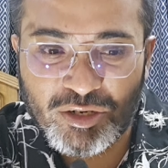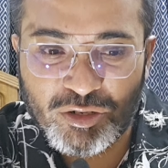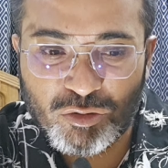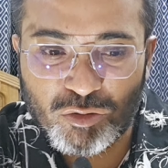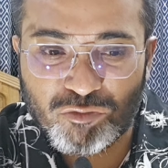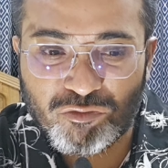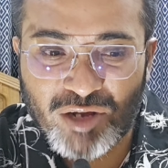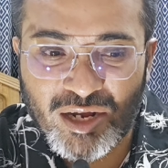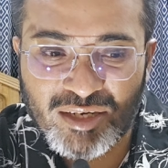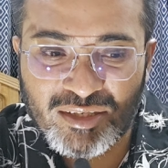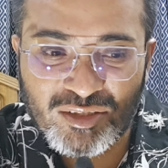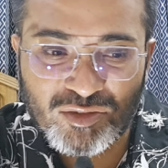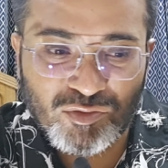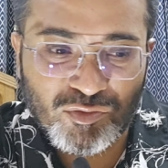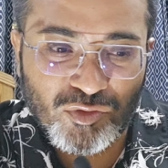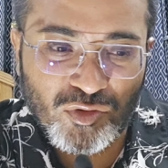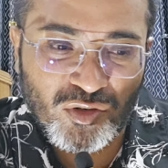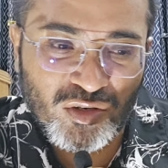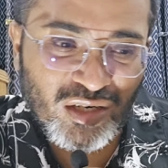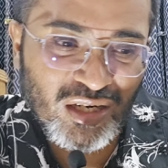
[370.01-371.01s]
You could find this
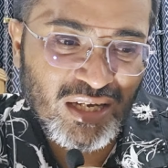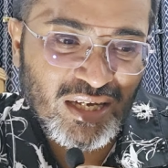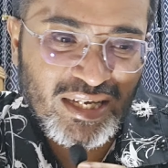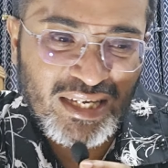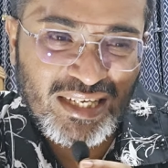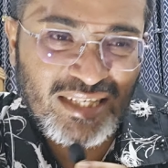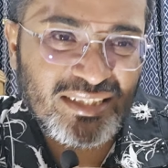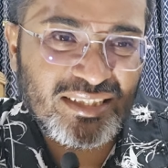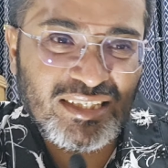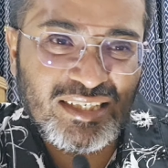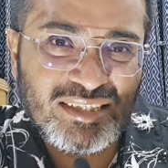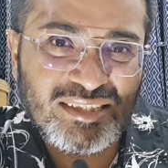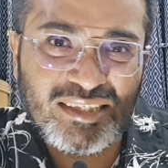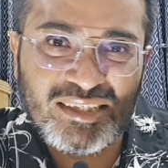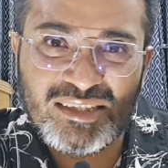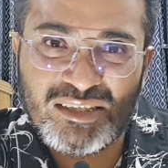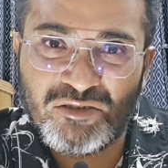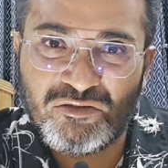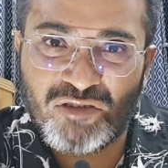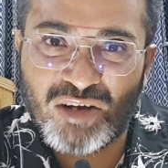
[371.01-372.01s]
for easily
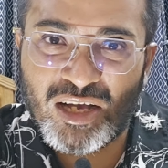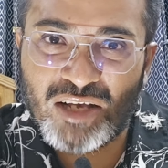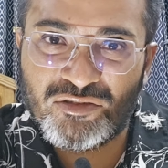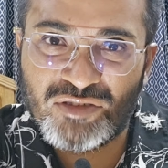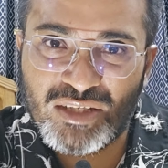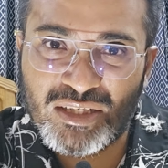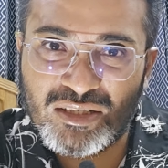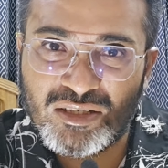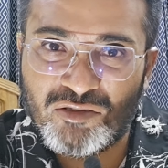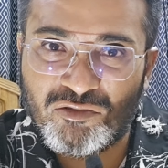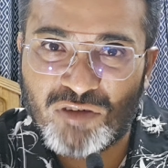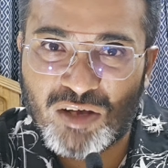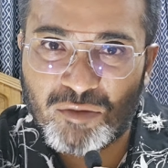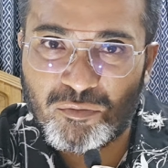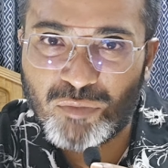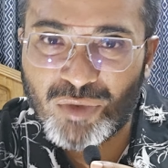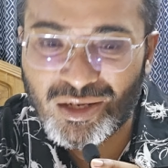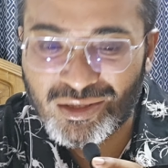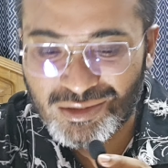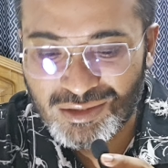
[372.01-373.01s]
sixty-five,
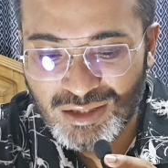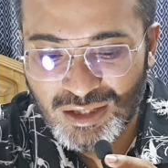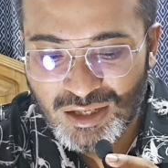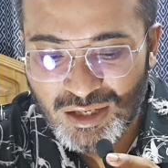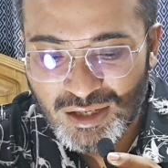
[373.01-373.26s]
sixty-five bucks.